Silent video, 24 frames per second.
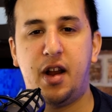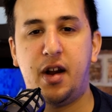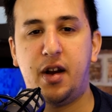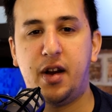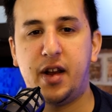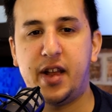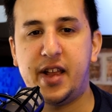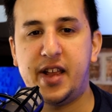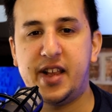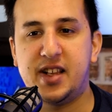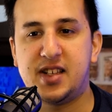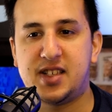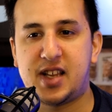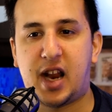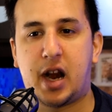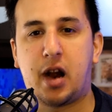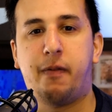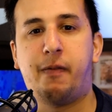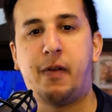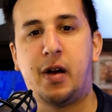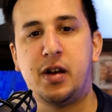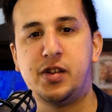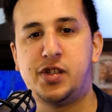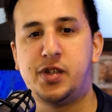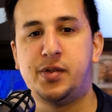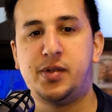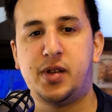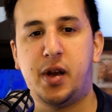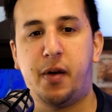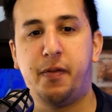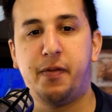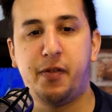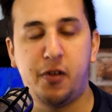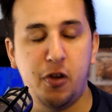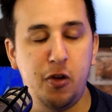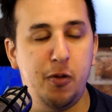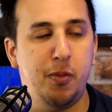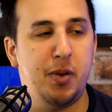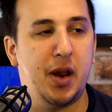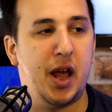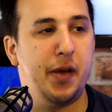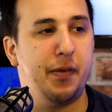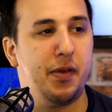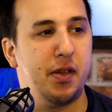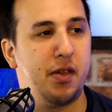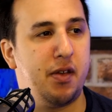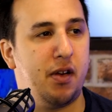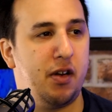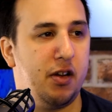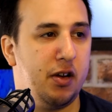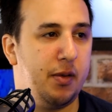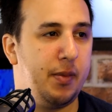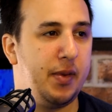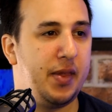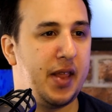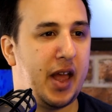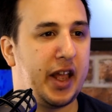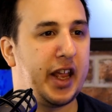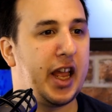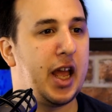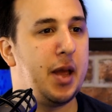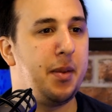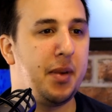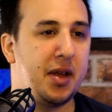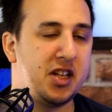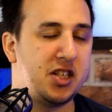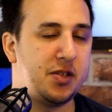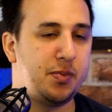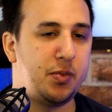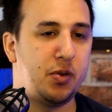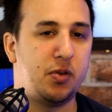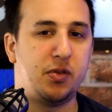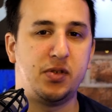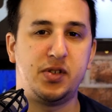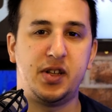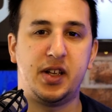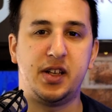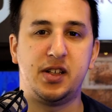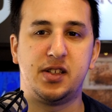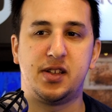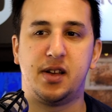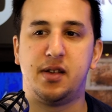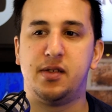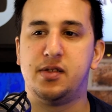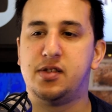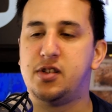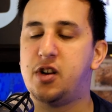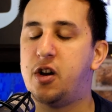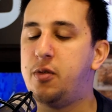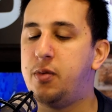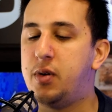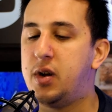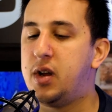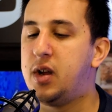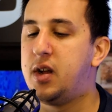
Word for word: he sacrificed himself to play for Tottenham in that game against Sporting. So there's no,